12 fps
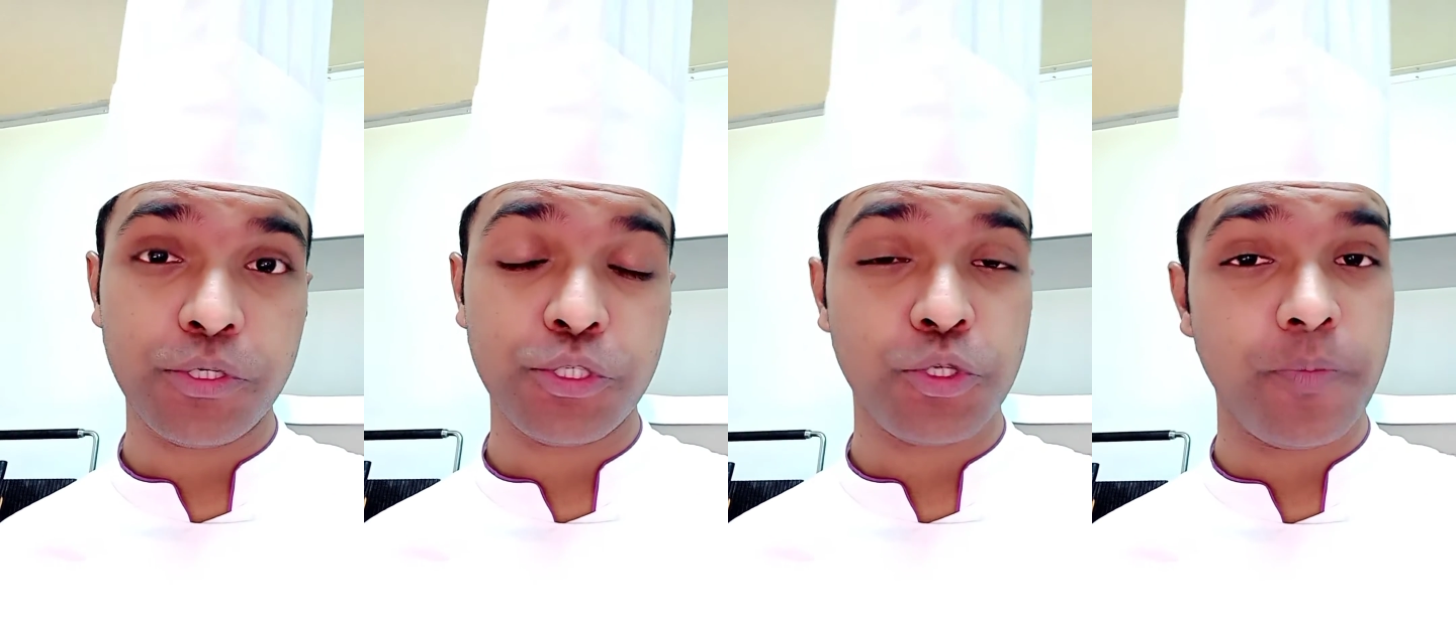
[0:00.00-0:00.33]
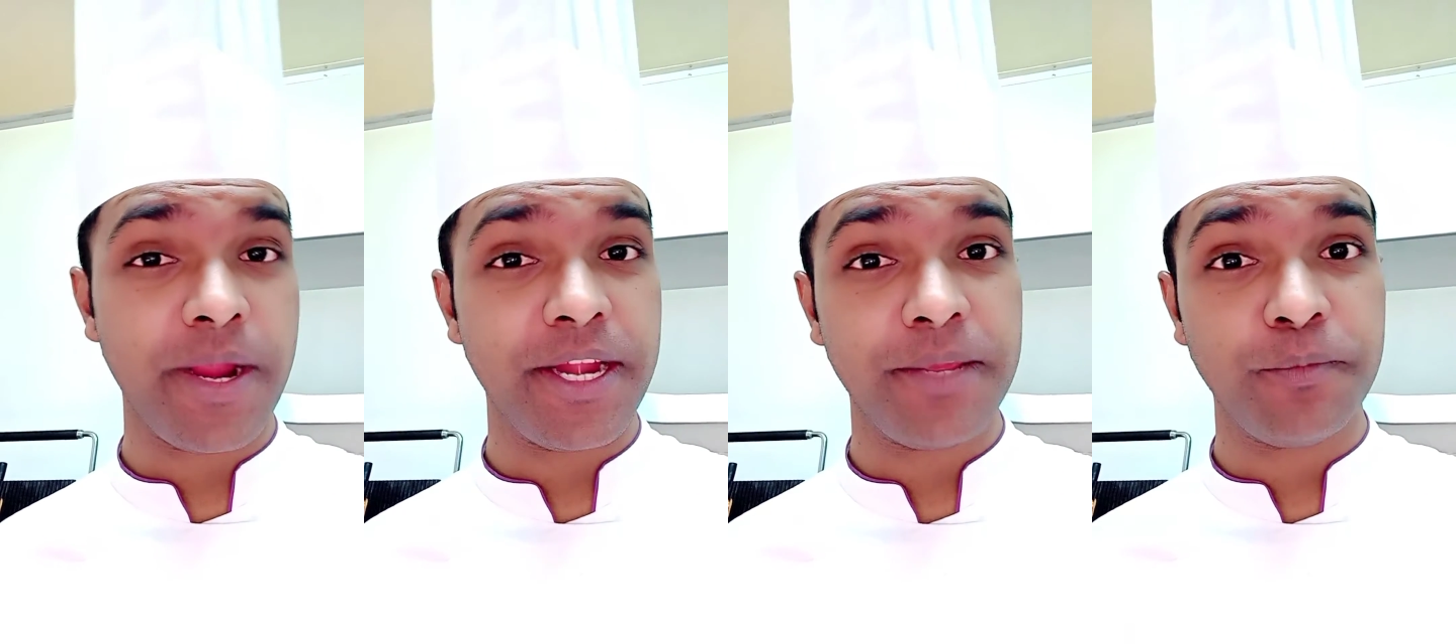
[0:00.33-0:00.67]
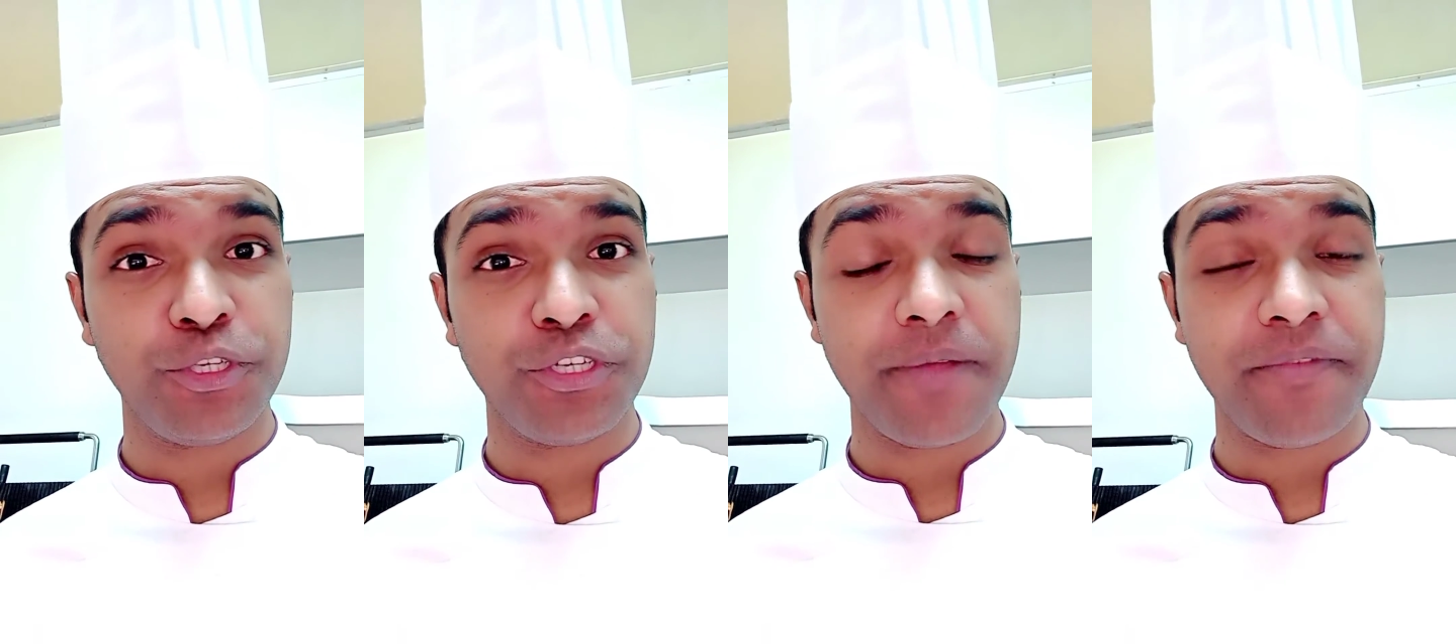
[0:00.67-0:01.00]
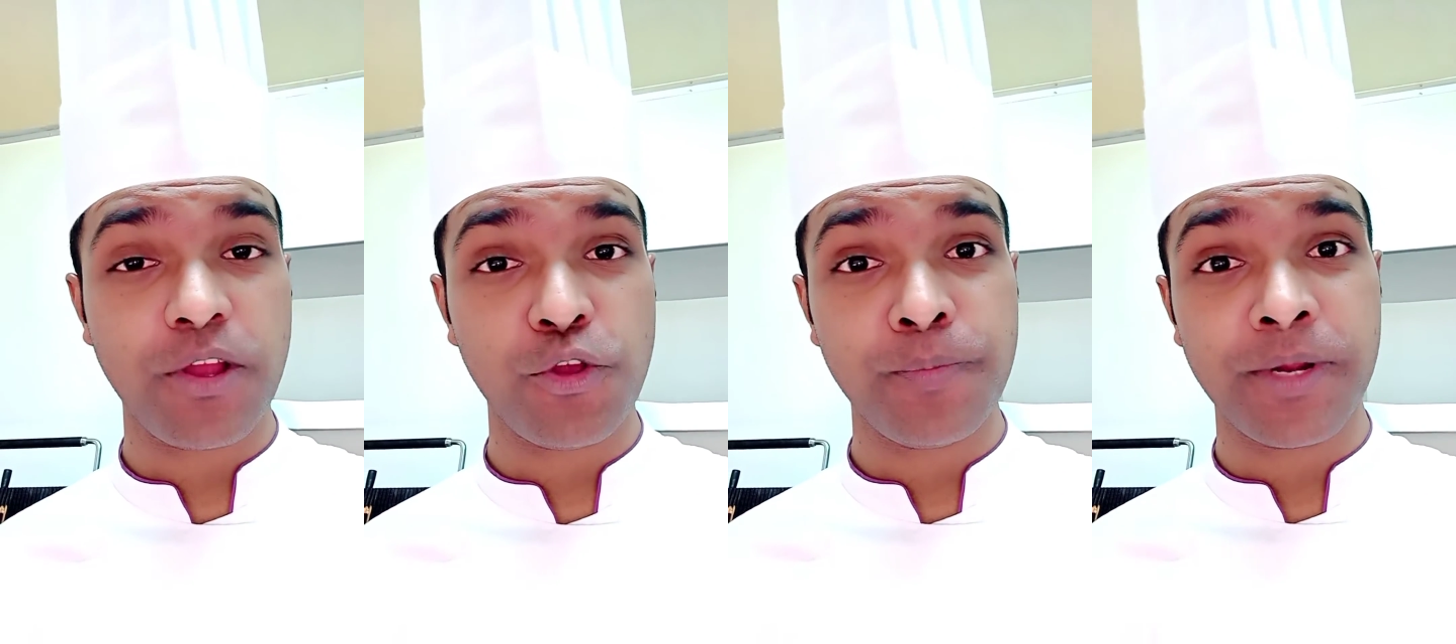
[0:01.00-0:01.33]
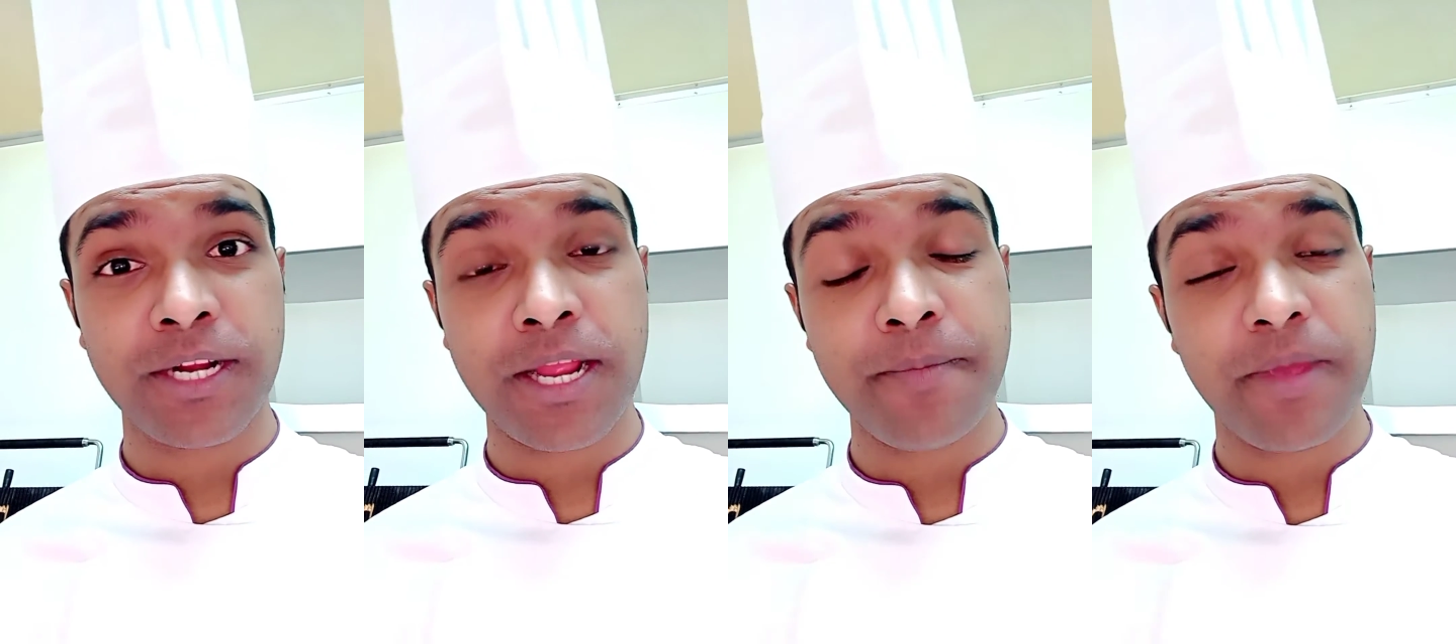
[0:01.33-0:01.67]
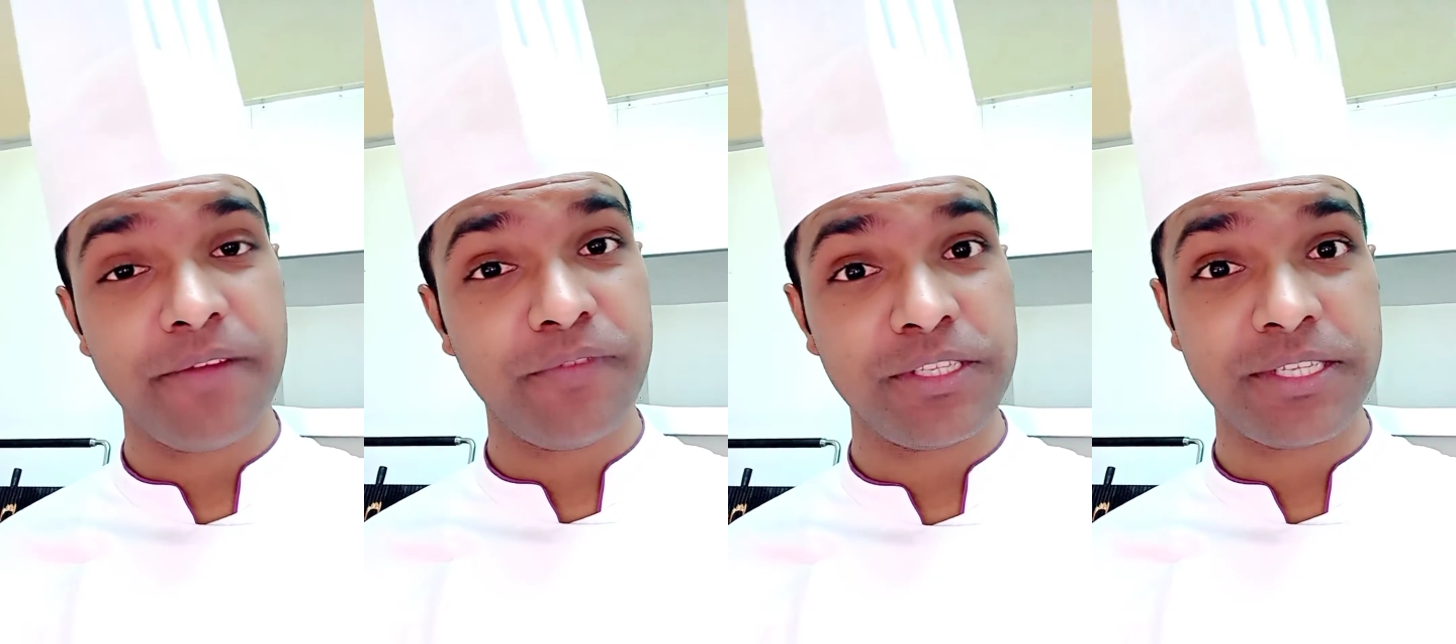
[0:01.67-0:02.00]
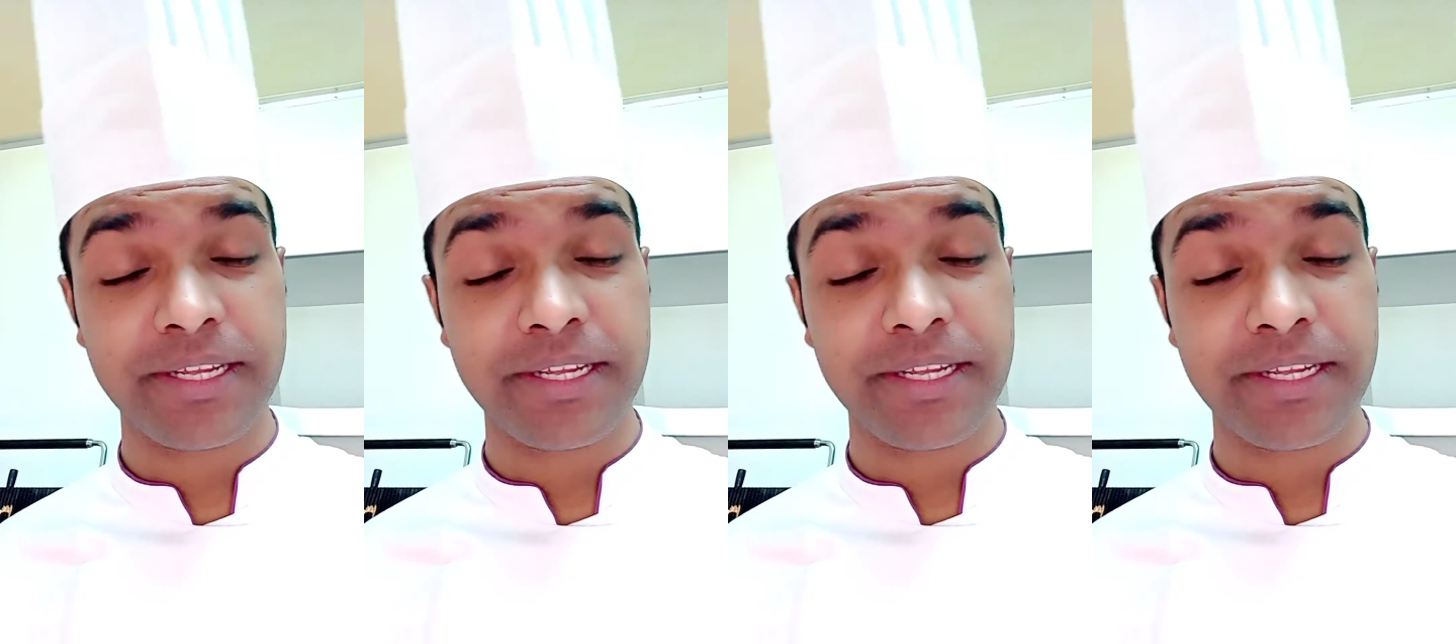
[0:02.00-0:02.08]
So my name is Chef Rahul Markam, and once